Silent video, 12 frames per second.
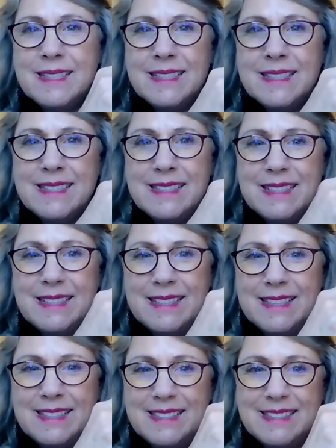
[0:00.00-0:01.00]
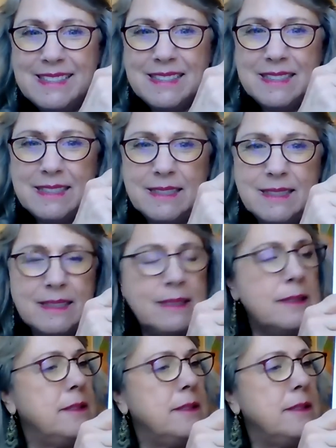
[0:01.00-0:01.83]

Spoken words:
Nothing is said.